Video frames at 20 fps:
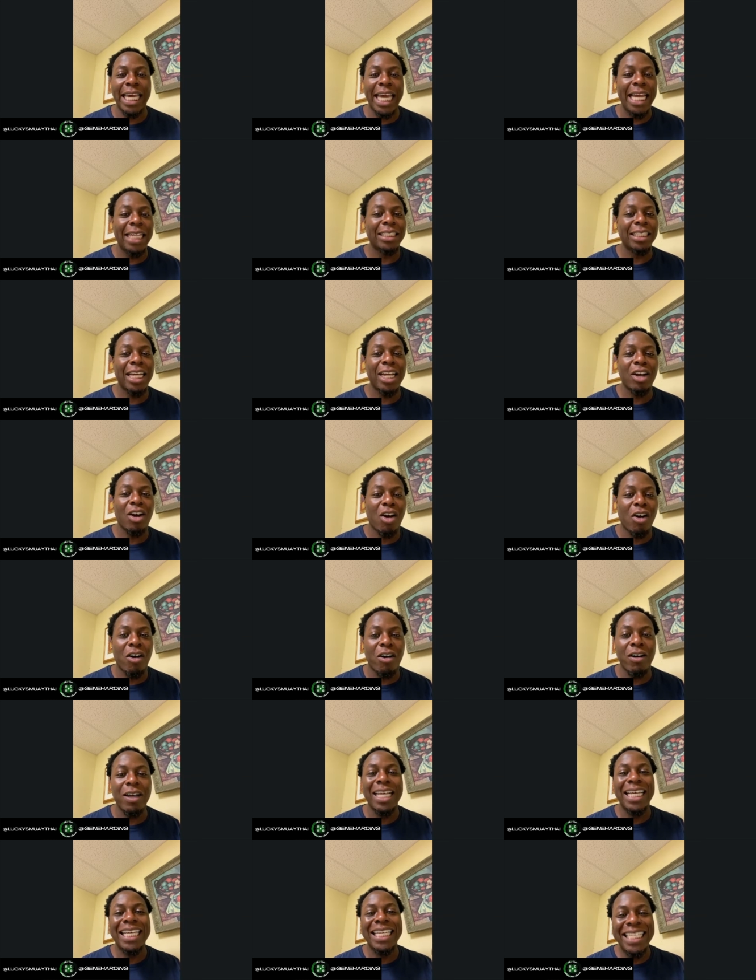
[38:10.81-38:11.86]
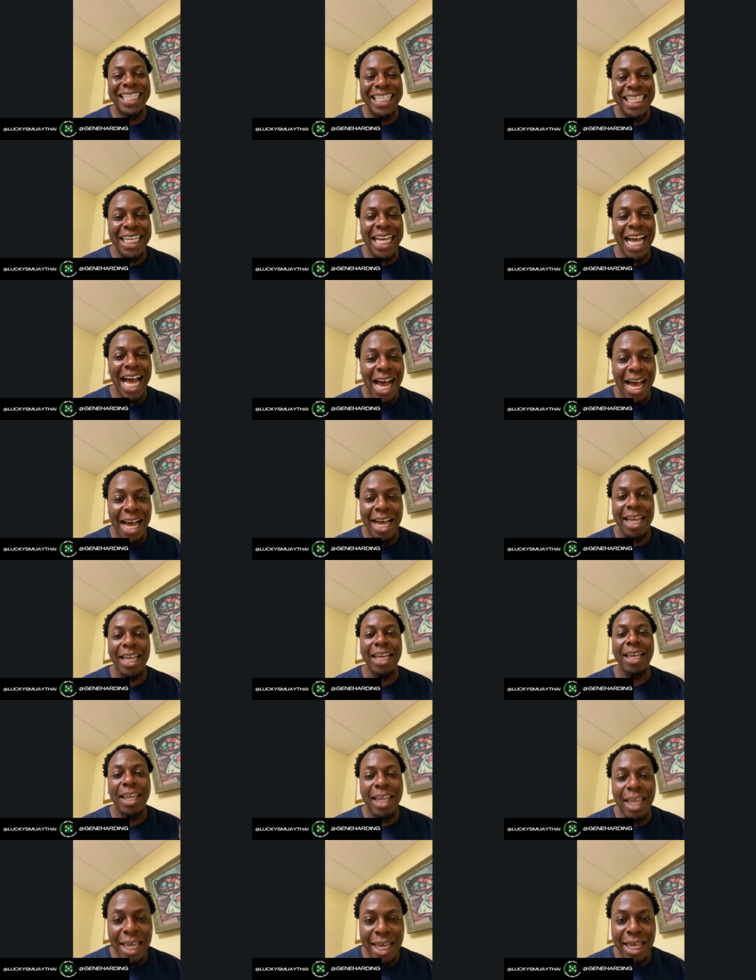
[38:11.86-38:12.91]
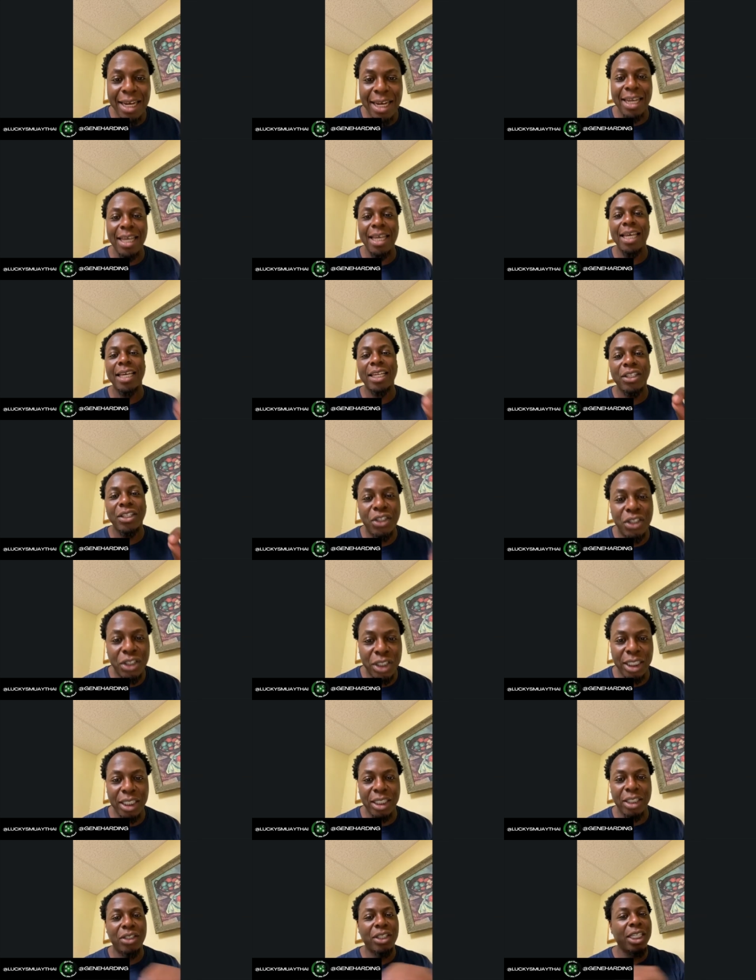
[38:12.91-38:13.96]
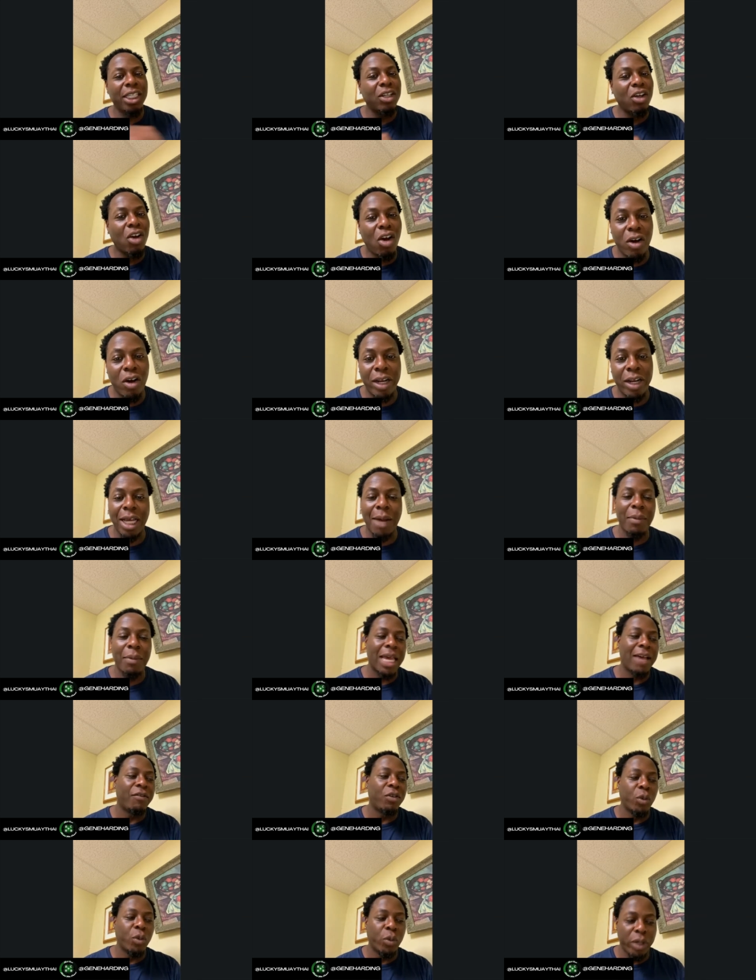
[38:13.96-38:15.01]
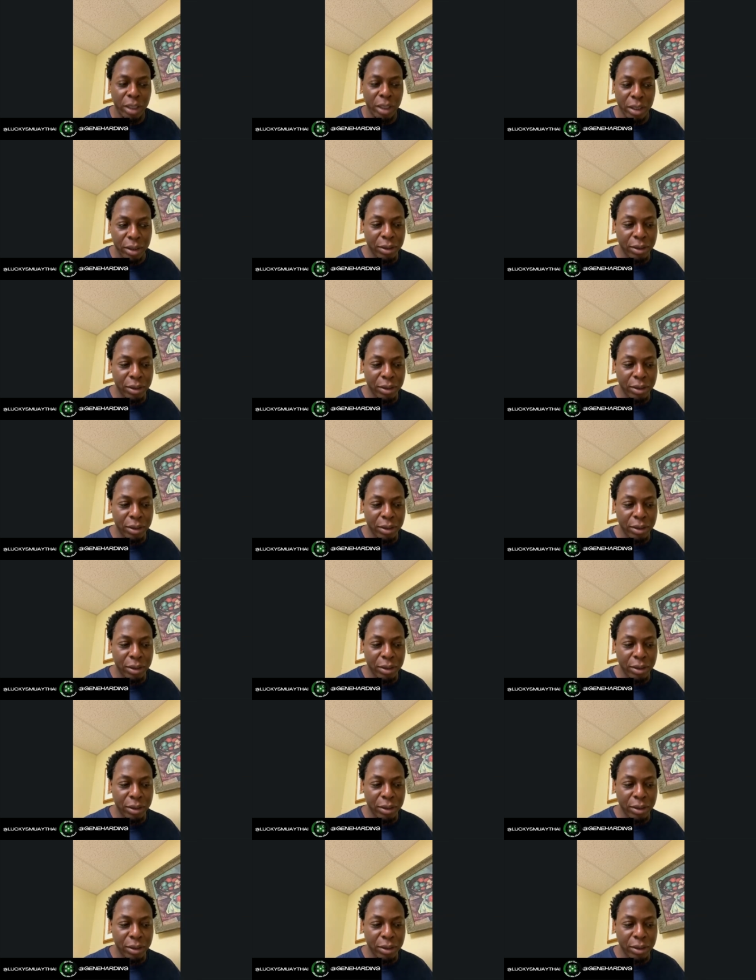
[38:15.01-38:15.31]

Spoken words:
H-A-R-D-I-N. Gene Harding. I'm everywhere.